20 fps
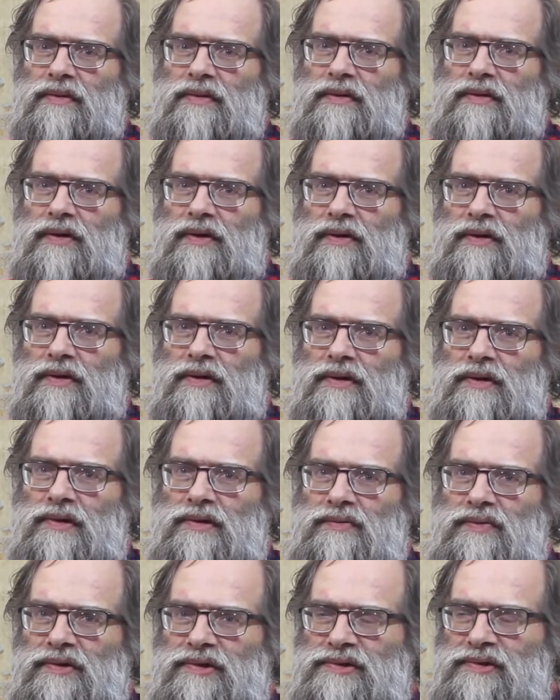
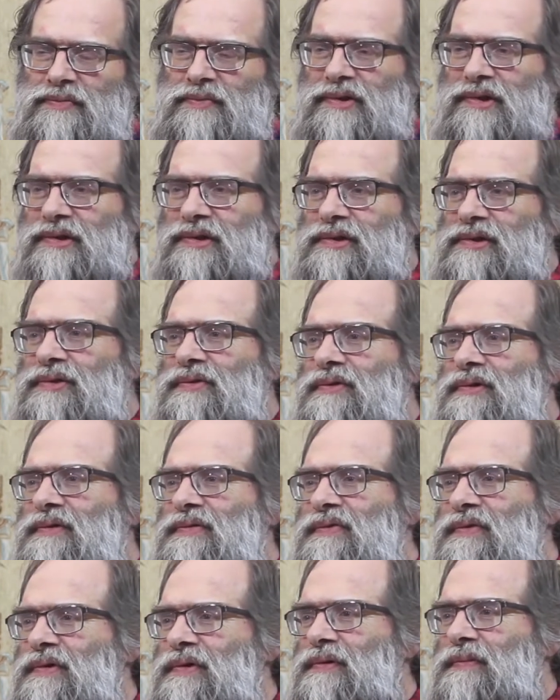It was a British
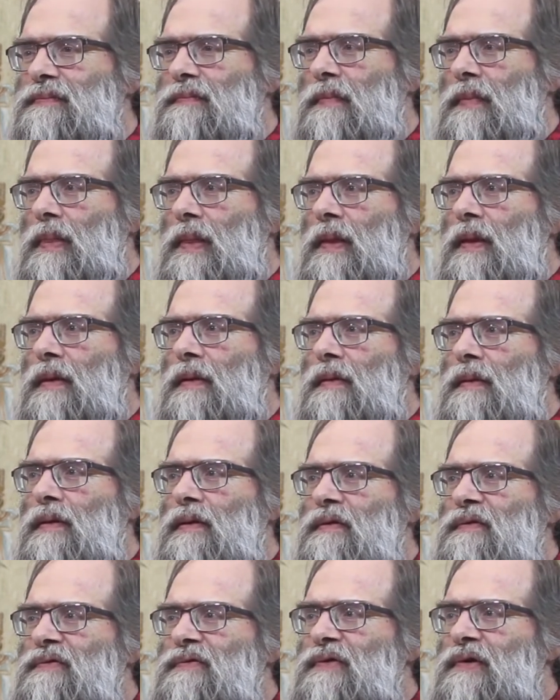uniform,
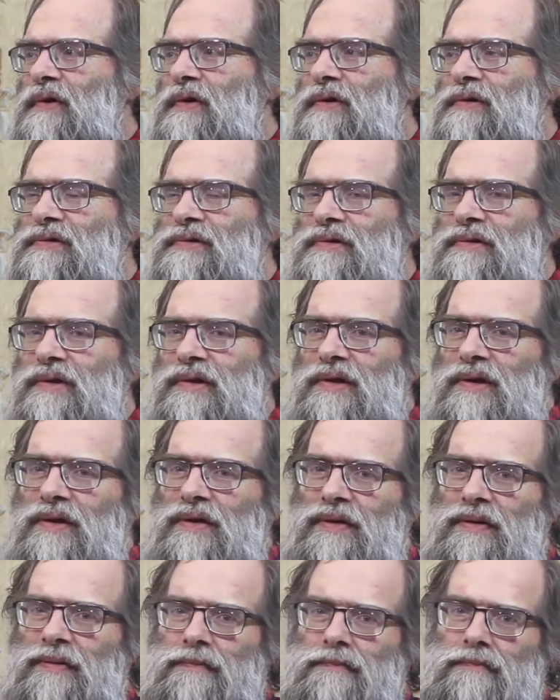first
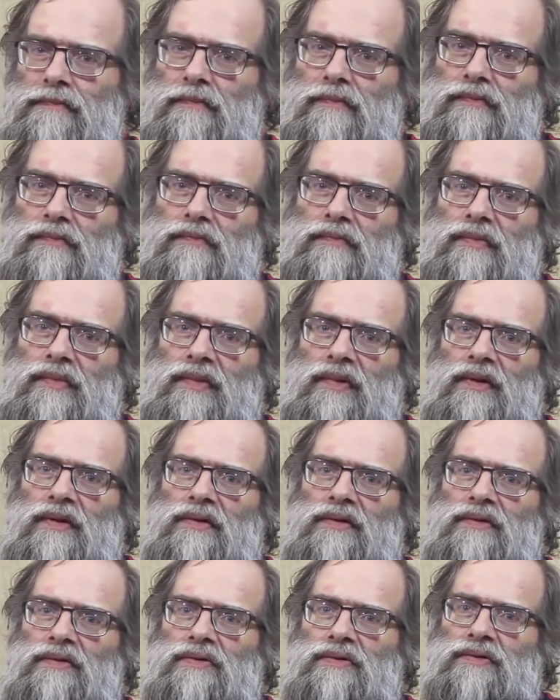
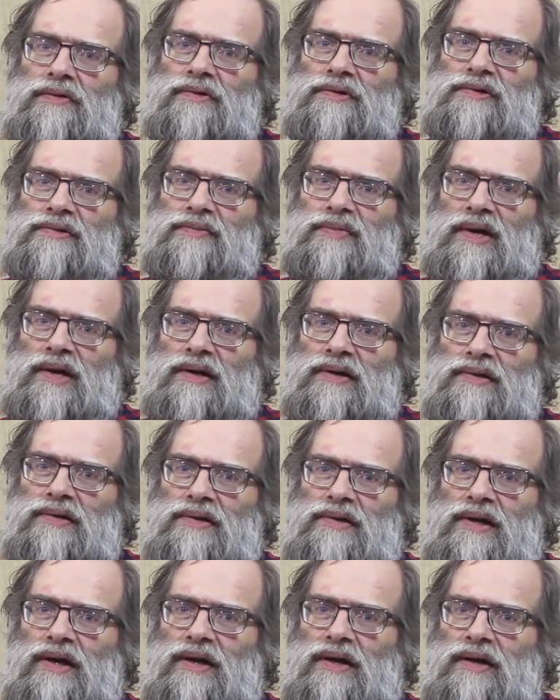used by the
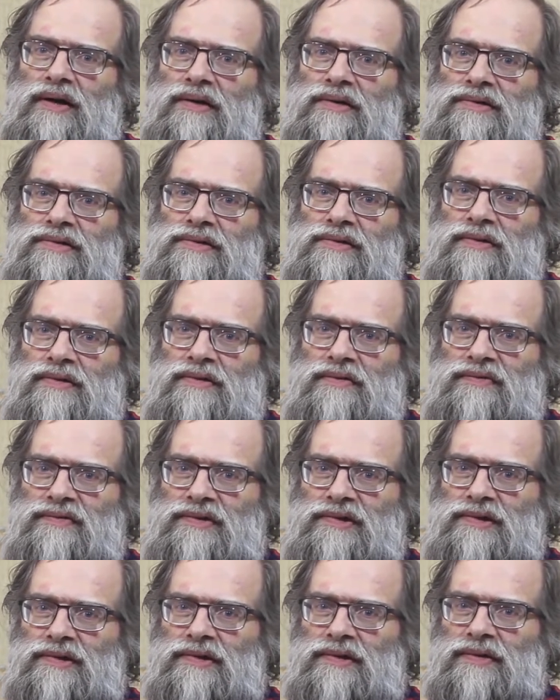guards of
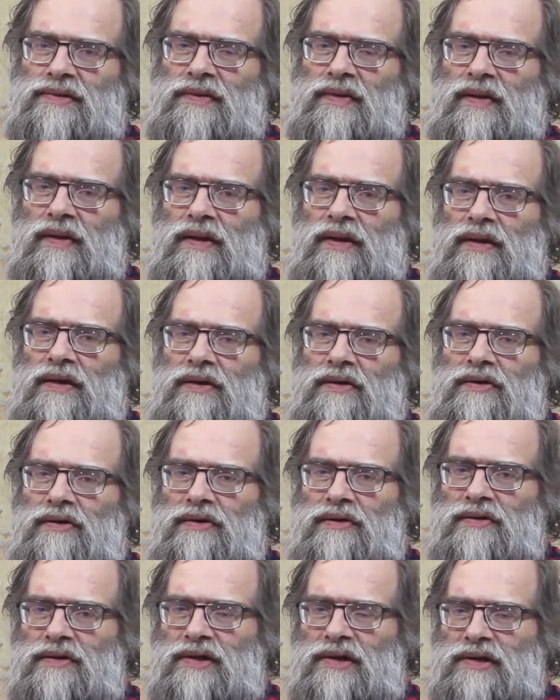the
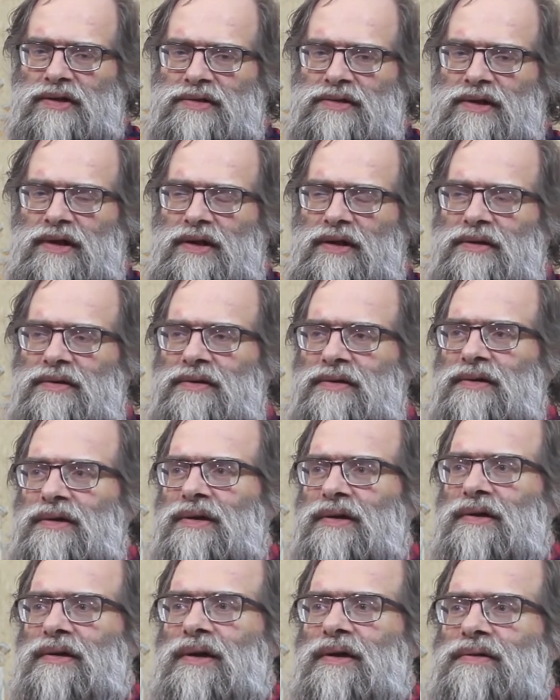Congress
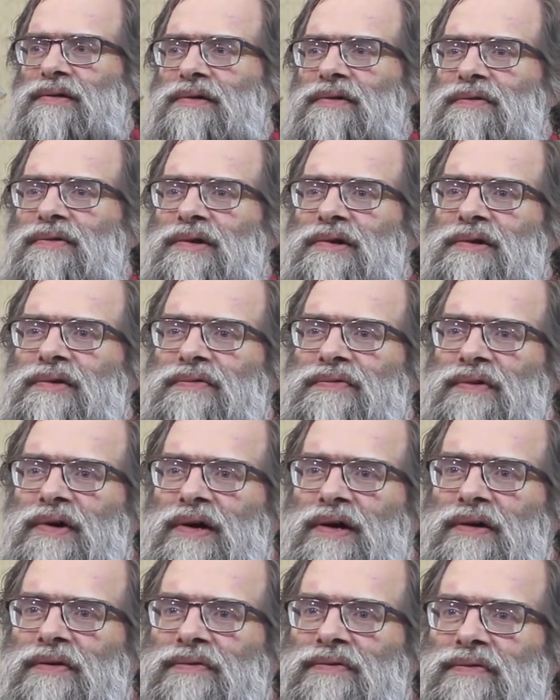gathering in
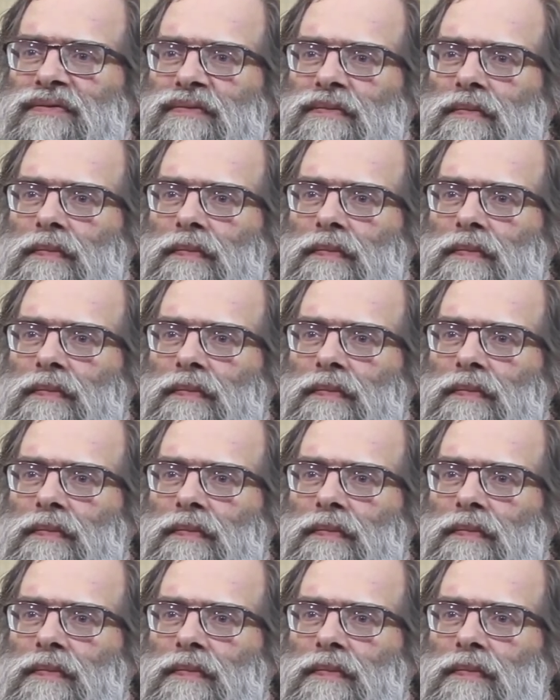1925.